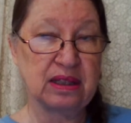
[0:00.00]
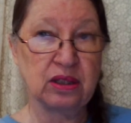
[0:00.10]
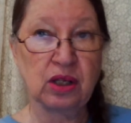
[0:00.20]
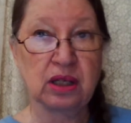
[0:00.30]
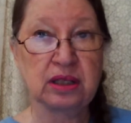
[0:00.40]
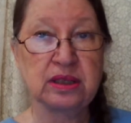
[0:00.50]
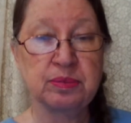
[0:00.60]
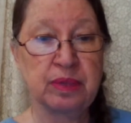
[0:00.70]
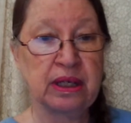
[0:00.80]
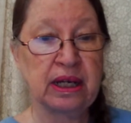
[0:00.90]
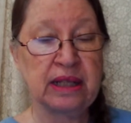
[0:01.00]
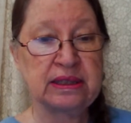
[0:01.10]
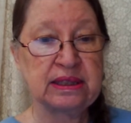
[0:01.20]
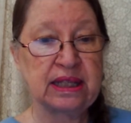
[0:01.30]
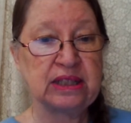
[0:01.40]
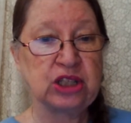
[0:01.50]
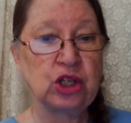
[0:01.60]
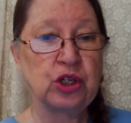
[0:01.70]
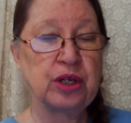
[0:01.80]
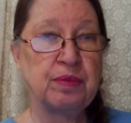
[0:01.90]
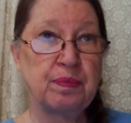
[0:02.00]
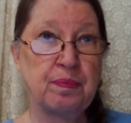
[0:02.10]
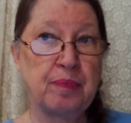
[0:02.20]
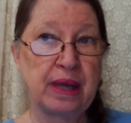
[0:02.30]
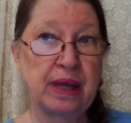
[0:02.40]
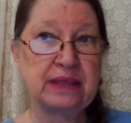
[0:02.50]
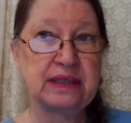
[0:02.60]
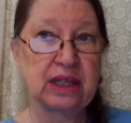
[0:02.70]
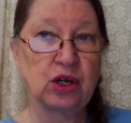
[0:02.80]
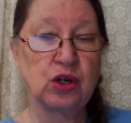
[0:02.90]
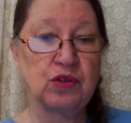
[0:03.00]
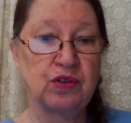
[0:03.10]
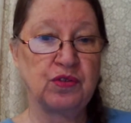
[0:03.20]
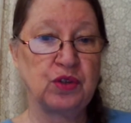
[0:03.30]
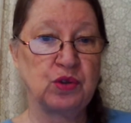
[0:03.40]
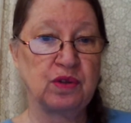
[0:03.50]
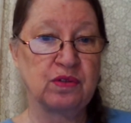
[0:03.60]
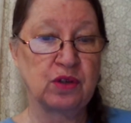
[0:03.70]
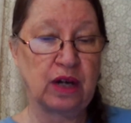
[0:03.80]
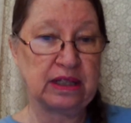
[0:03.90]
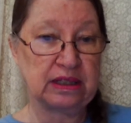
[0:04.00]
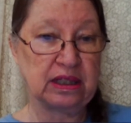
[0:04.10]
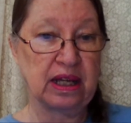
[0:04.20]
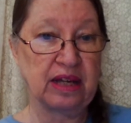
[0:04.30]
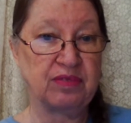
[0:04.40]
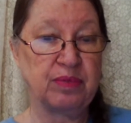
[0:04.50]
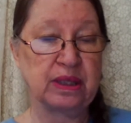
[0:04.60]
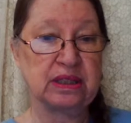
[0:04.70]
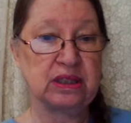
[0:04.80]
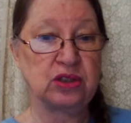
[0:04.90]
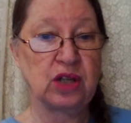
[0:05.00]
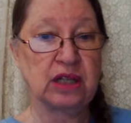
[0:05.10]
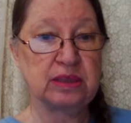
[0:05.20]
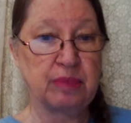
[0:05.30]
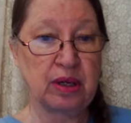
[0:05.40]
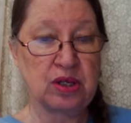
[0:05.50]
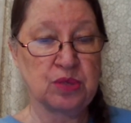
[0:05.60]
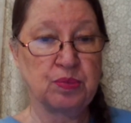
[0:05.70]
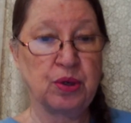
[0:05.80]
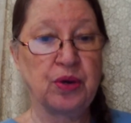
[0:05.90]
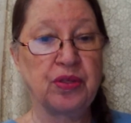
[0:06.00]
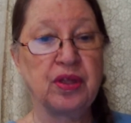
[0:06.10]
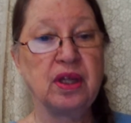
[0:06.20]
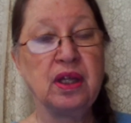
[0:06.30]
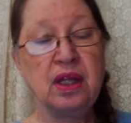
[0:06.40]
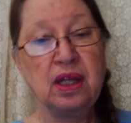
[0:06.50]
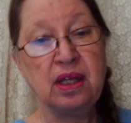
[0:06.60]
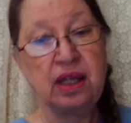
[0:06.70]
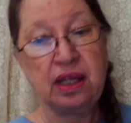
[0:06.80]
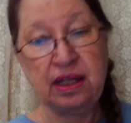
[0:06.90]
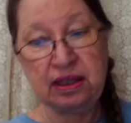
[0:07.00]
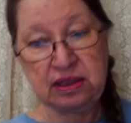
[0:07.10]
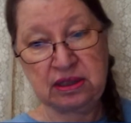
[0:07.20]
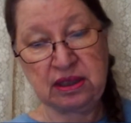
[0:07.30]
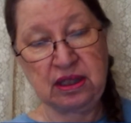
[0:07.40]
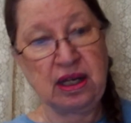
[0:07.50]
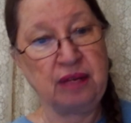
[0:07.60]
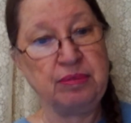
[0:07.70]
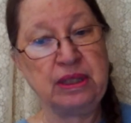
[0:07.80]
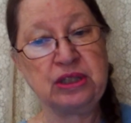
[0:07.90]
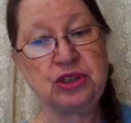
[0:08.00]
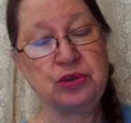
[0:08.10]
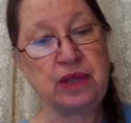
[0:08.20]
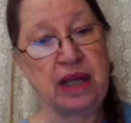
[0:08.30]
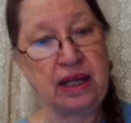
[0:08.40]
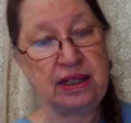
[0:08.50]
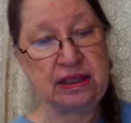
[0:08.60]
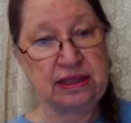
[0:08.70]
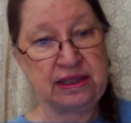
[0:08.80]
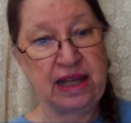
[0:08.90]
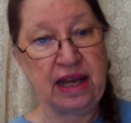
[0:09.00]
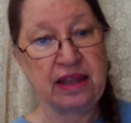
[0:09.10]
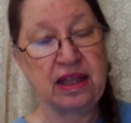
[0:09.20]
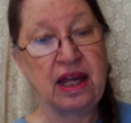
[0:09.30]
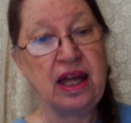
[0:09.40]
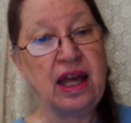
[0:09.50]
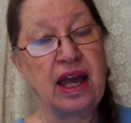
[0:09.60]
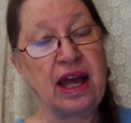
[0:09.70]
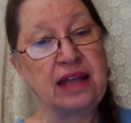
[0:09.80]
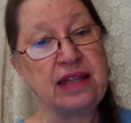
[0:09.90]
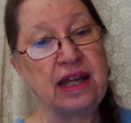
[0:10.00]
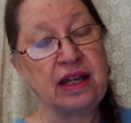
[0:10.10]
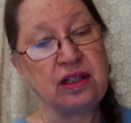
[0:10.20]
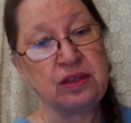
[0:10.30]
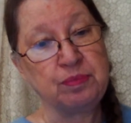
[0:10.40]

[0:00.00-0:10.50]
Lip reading: the longest, but it's a good basic overview of Christ's life because it talks about his birth, his ministry, and his death. And then